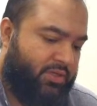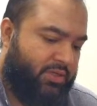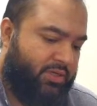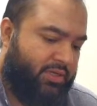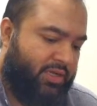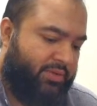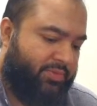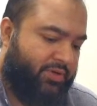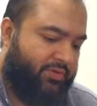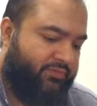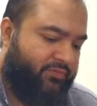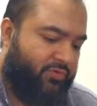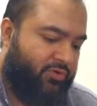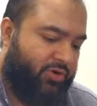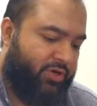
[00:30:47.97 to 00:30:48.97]
And I'm in
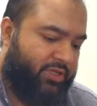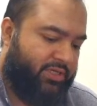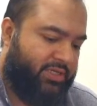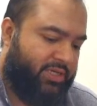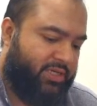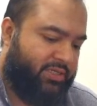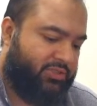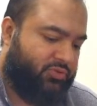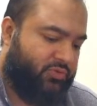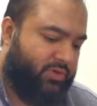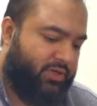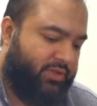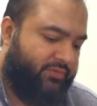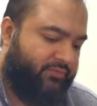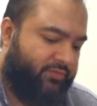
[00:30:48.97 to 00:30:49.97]

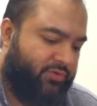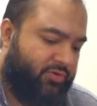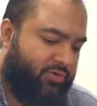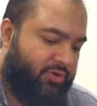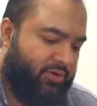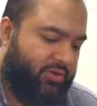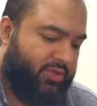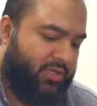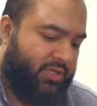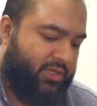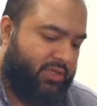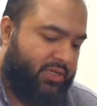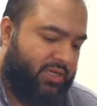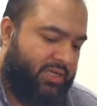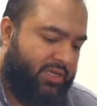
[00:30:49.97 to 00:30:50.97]
40-24
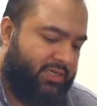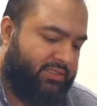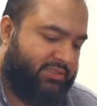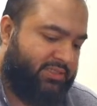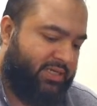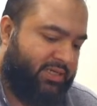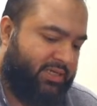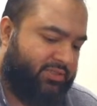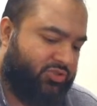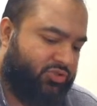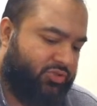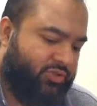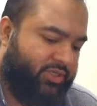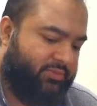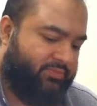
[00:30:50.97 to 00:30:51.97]
82nd
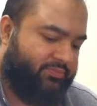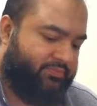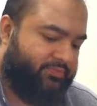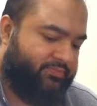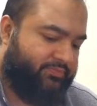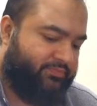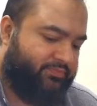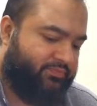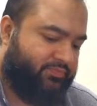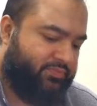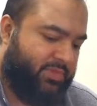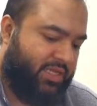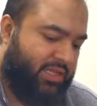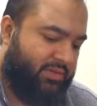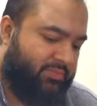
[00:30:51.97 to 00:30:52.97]
Street,
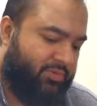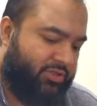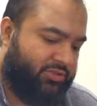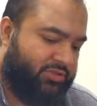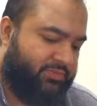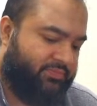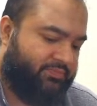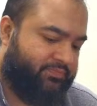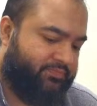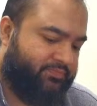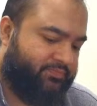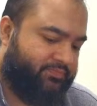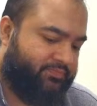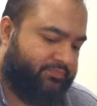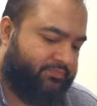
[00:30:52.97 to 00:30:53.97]
Elmhurst.
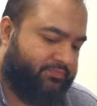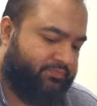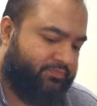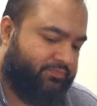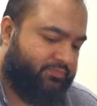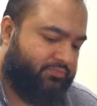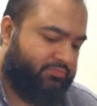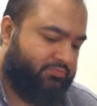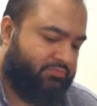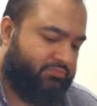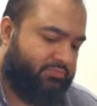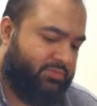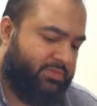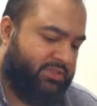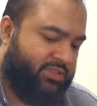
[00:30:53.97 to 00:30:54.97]

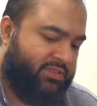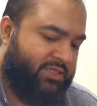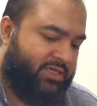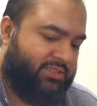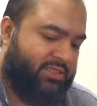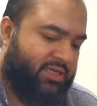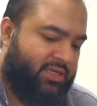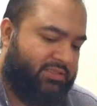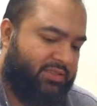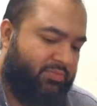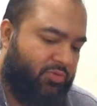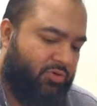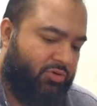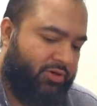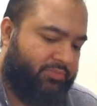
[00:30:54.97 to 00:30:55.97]
It's in Jackson Heights, the
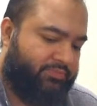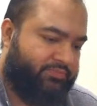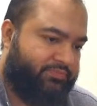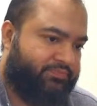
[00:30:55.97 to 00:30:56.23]
border.